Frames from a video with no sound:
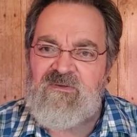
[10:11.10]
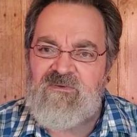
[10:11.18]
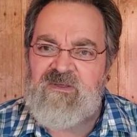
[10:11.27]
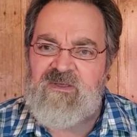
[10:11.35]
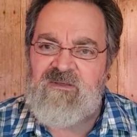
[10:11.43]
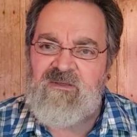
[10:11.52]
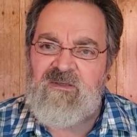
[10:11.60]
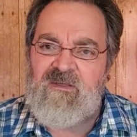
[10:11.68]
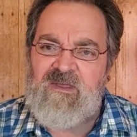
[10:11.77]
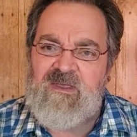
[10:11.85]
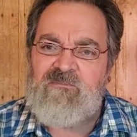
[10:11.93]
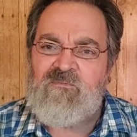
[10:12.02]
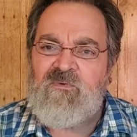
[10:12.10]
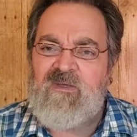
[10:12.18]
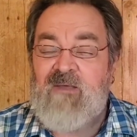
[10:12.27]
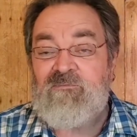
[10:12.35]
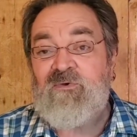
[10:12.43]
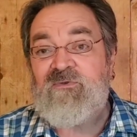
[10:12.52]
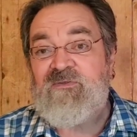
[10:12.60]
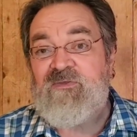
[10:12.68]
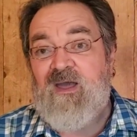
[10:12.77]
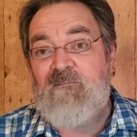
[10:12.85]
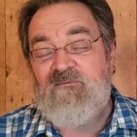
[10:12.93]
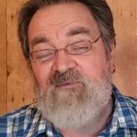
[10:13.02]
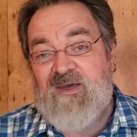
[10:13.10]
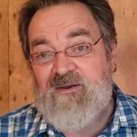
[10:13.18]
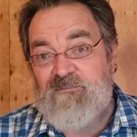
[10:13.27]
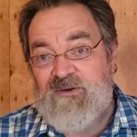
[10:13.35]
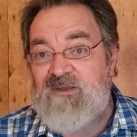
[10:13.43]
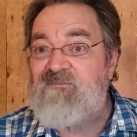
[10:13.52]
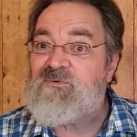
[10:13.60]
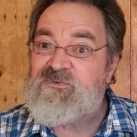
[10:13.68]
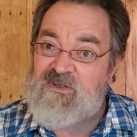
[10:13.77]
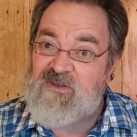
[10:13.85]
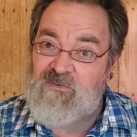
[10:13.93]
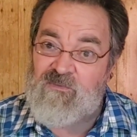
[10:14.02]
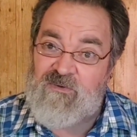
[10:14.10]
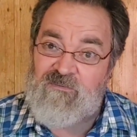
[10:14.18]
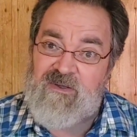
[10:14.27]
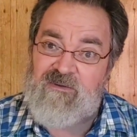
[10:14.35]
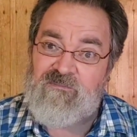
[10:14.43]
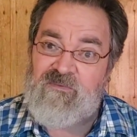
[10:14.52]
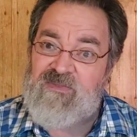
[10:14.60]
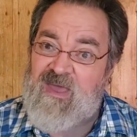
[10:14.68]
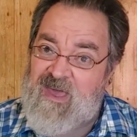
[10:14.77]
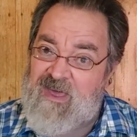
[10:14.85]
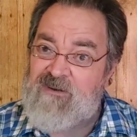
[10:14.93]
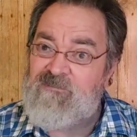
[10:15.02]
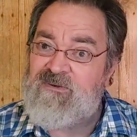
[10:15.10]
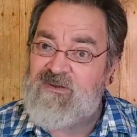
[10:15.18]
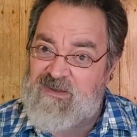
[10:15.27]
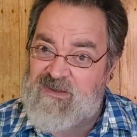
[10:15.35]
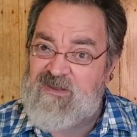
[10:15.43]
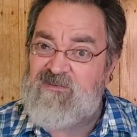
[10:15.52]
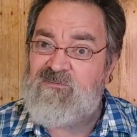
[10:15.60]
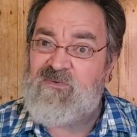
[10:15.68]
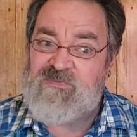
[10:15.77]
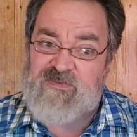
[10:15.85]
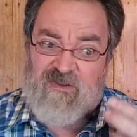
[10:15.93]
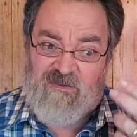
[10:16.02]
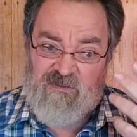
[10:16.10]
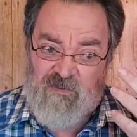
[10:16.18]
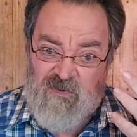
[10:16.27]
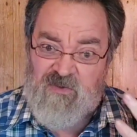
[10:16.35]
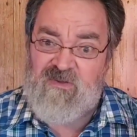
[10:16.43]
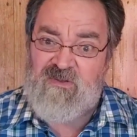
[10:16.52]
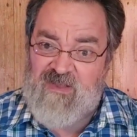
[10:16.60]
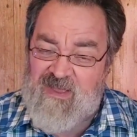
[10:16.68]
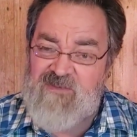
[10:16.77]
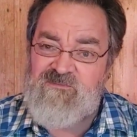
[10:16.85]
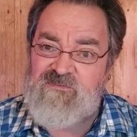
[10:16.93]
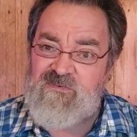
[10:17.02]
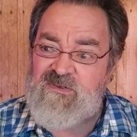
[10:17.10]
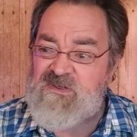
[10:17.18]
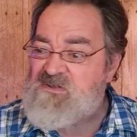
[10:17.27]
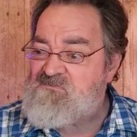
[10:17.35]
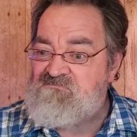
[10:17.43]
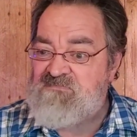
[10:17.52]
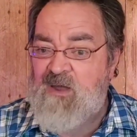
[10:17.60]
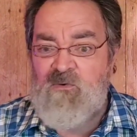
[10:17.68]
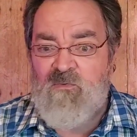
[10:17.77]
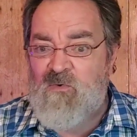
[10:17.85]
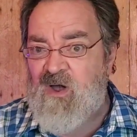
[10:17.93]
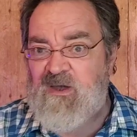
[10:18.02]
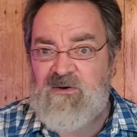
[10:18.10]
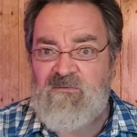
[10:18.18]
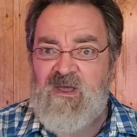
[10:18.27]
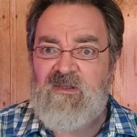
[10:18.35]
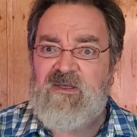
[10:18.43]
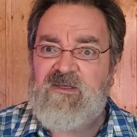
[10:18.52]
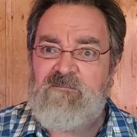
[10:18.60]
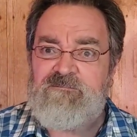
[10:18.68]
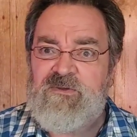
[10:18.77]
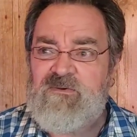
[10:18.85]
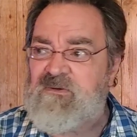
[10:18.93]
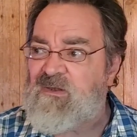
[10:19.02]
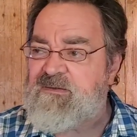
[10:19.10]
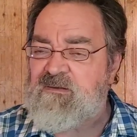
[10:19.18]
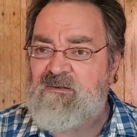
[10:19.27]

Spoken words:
Okay? During the time of Adam and Eve, it was the other way around. With Adam and Eve, with their long life, they were walking around like computer,